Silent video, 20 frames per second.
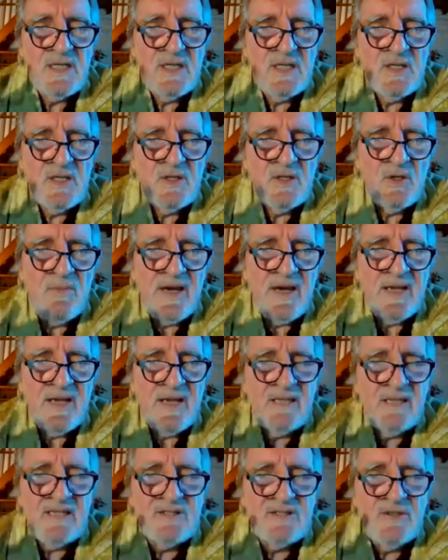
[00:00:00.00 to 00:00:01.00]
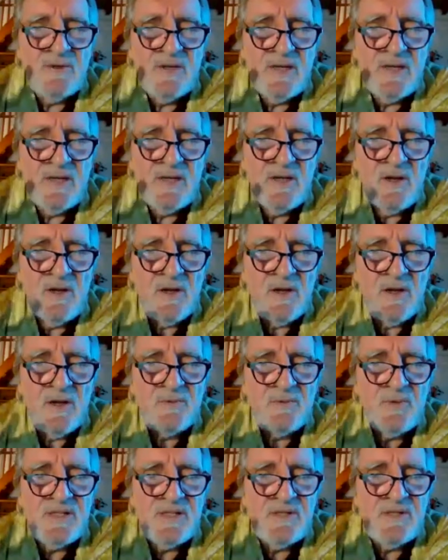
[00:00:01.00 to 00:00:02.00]
Your mind is going on
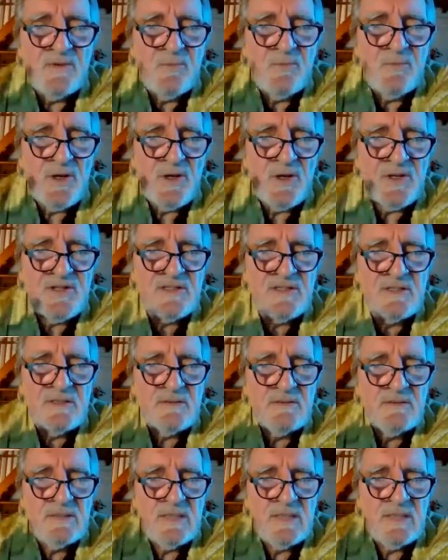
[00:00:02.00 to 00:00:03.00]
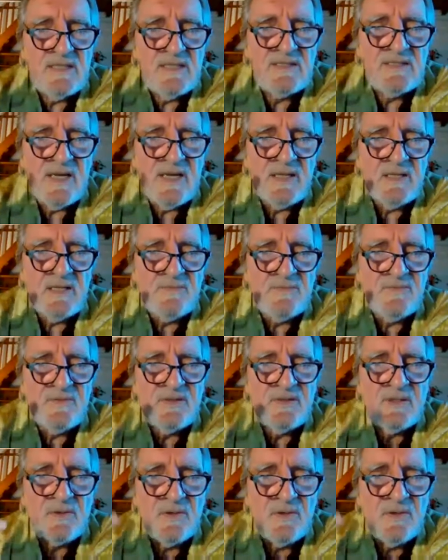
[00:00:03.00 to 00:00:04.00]
with the words inside of,
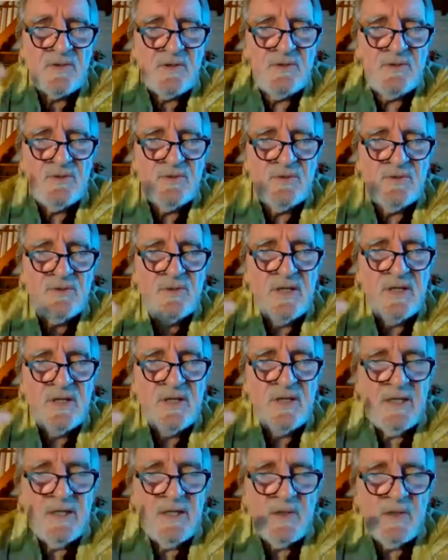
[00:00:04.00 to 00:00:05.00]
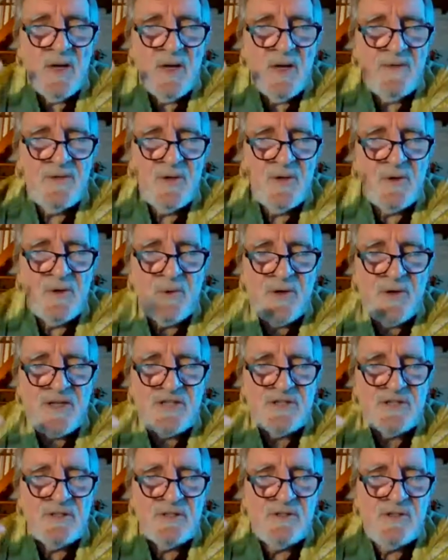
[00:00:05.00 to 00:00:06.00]
you know, you have your
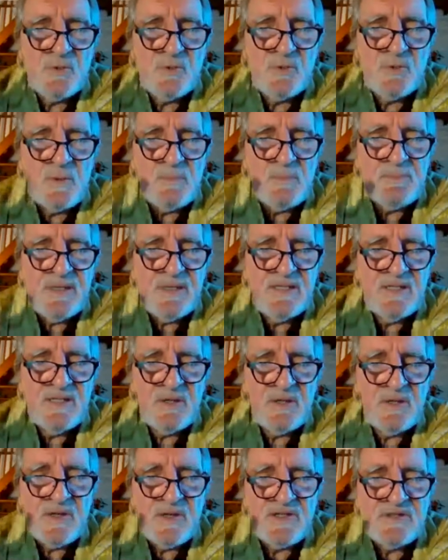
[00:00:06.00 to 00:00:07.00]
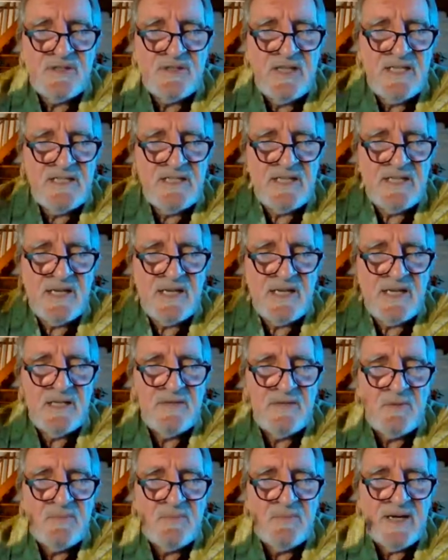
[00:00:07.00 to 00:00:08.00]
question, you repeat the question inside of
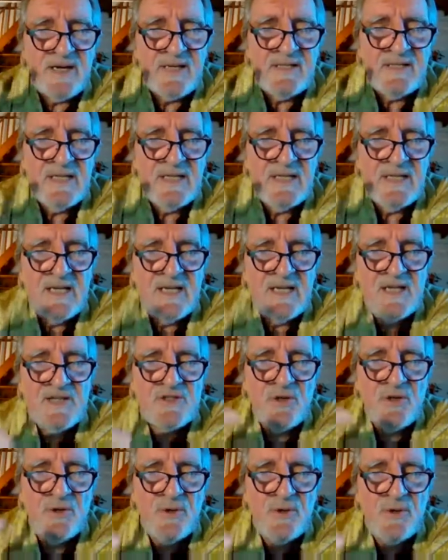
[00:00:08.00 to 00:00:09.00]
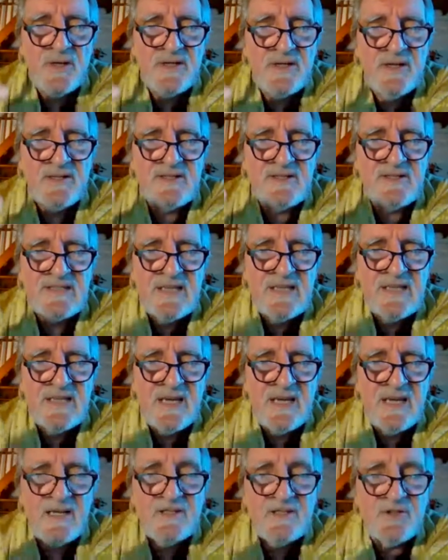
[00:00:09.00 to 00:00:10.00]
your mind, so you are not
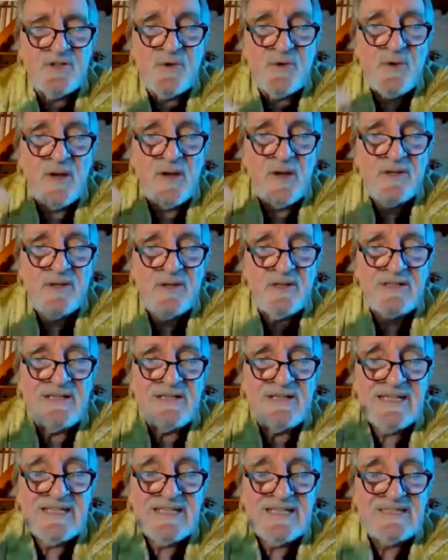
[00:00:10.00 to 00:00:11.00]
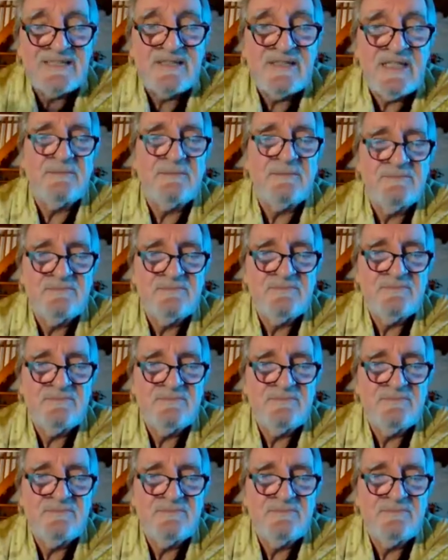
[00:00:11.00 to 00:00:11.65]
silent, so you are not listening.